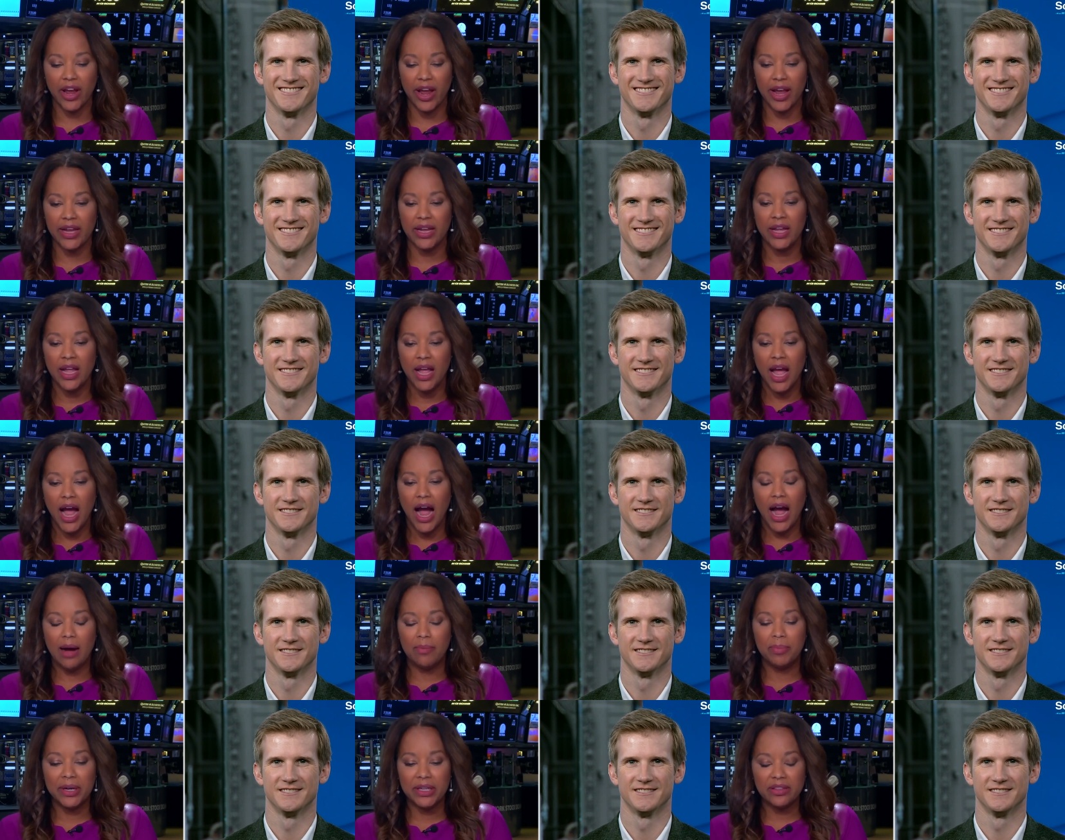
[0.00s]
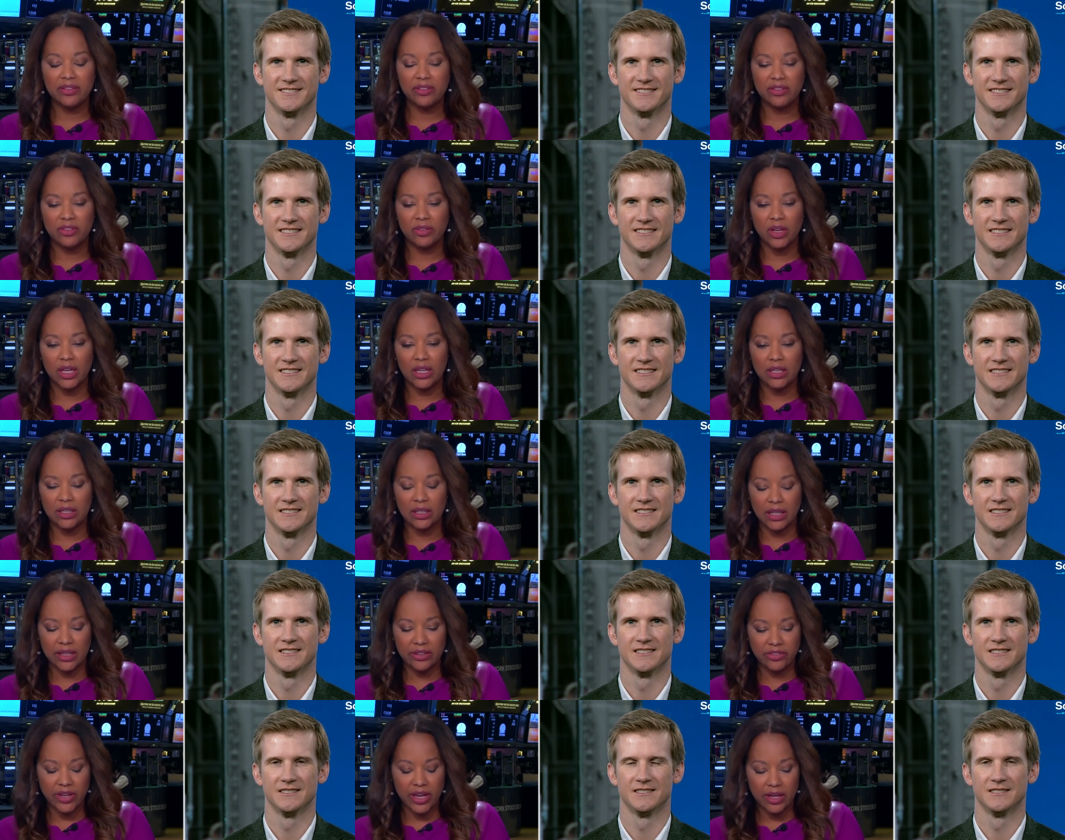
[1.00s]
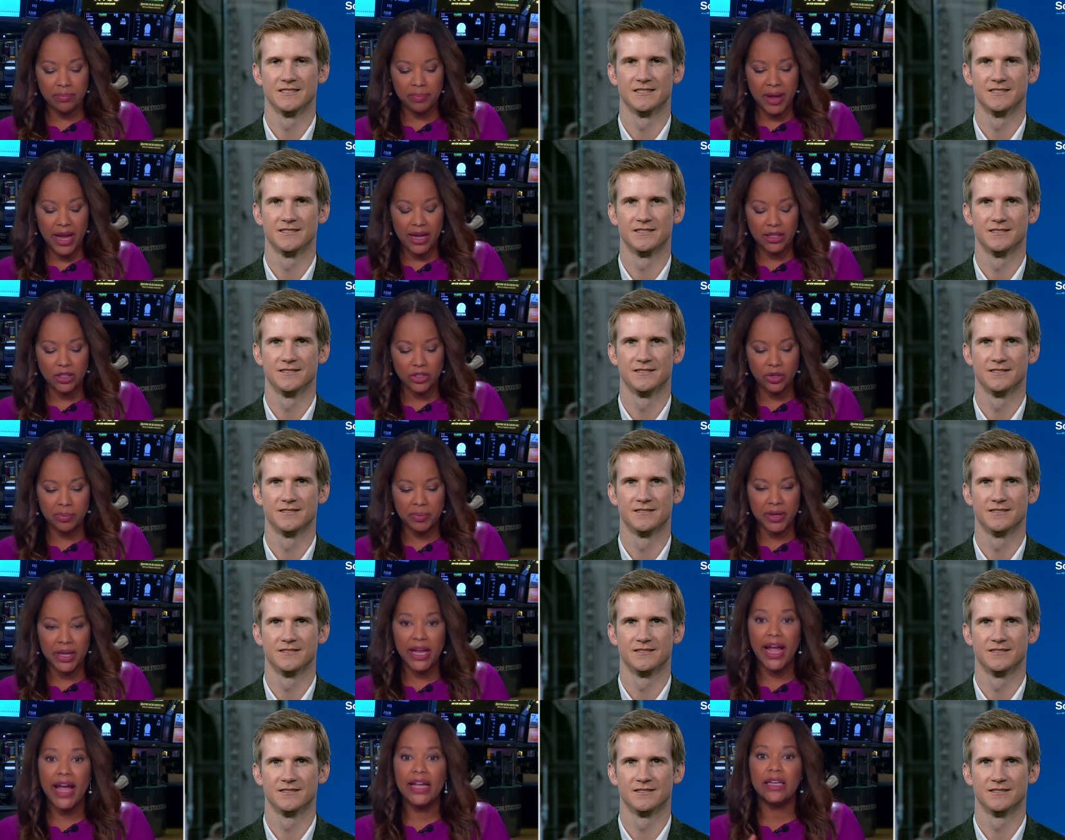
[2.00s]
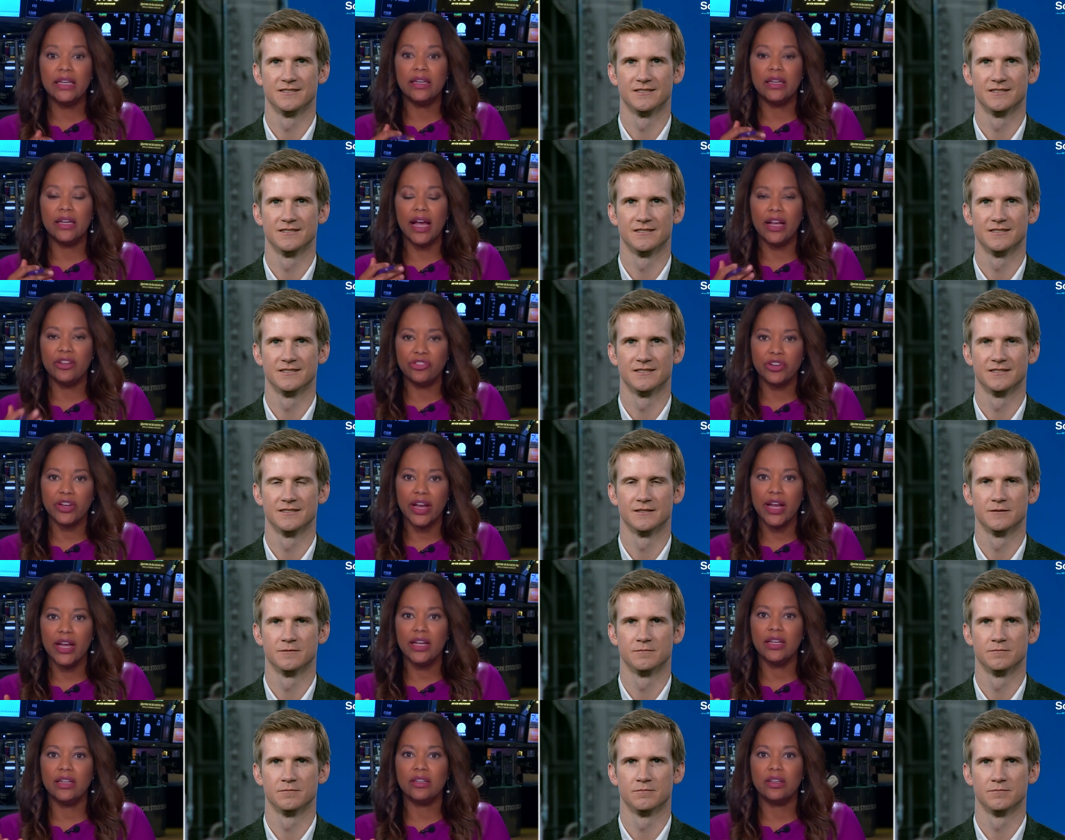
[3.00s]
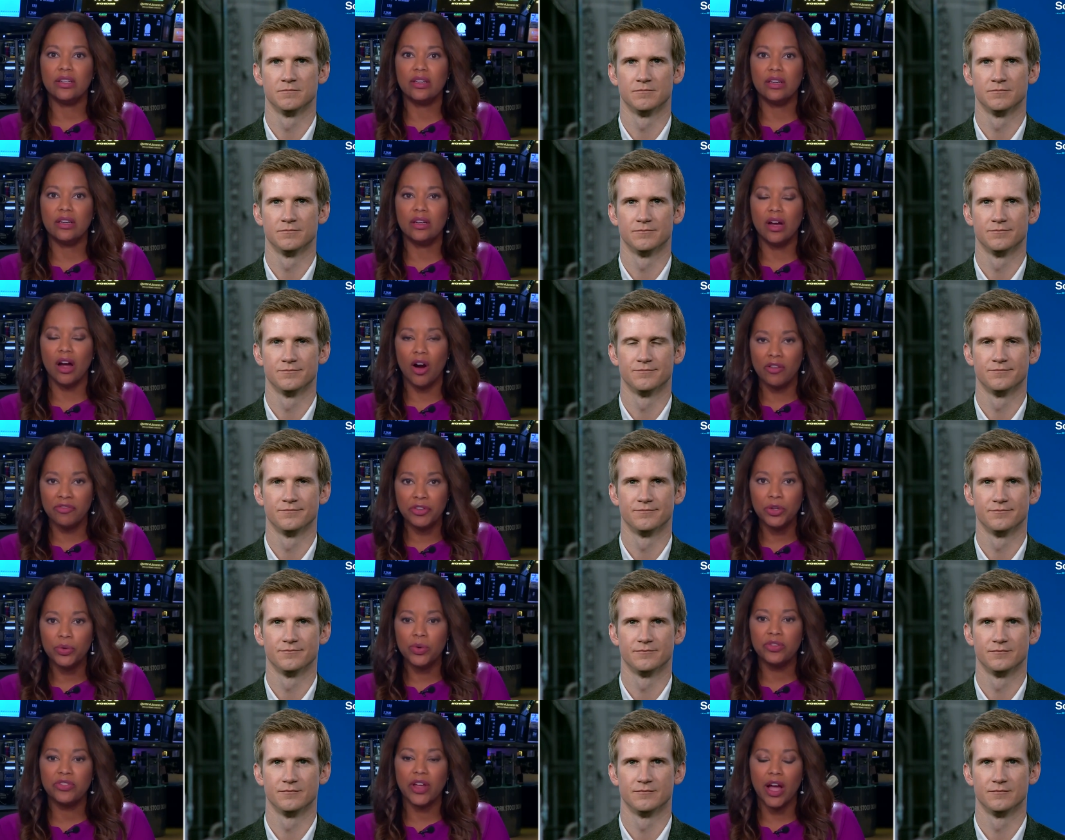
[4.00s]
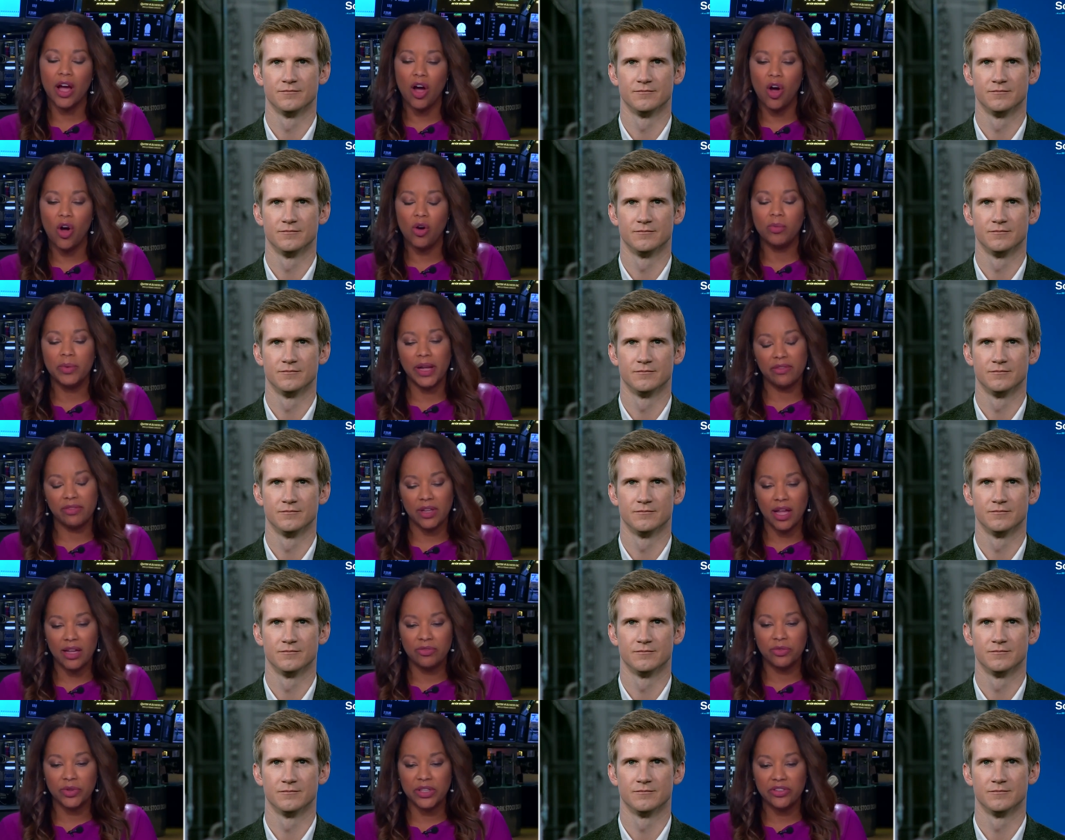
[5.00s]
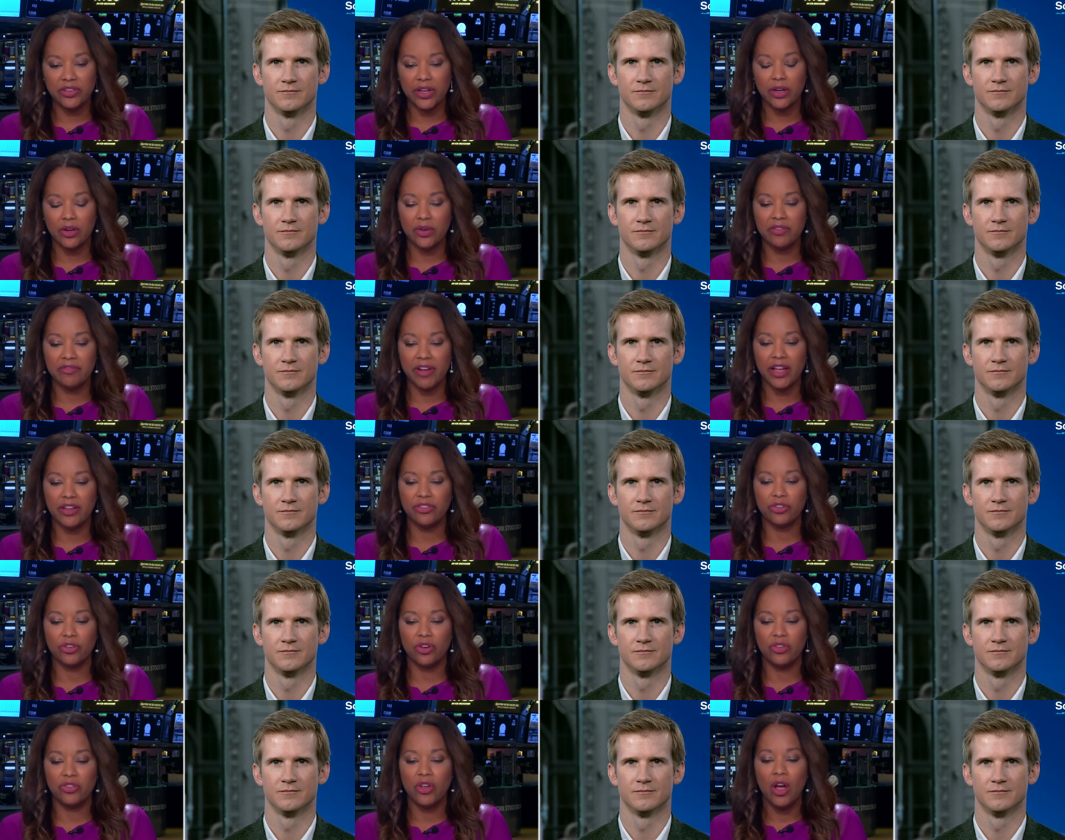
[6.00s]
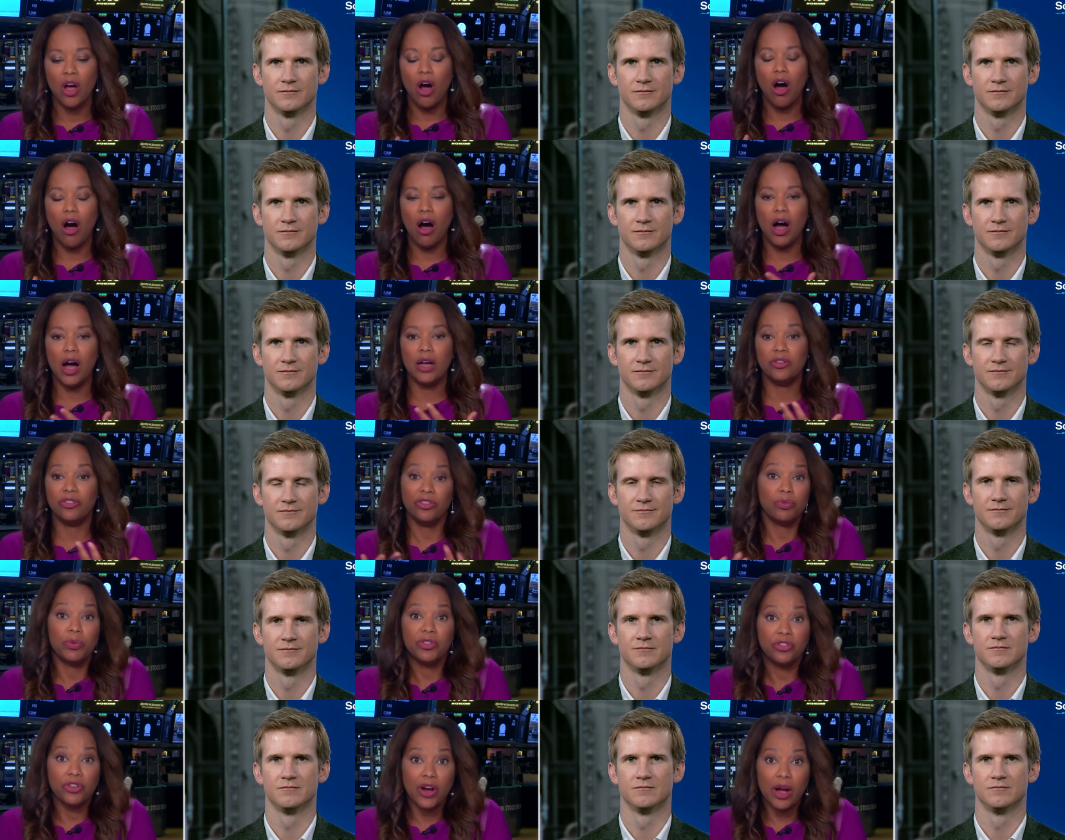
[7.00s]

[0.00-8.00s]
Speaker 1: today. Um, but eh, let's take it back a little bit and educate our viewers at home, we have a lot of retail investors, on just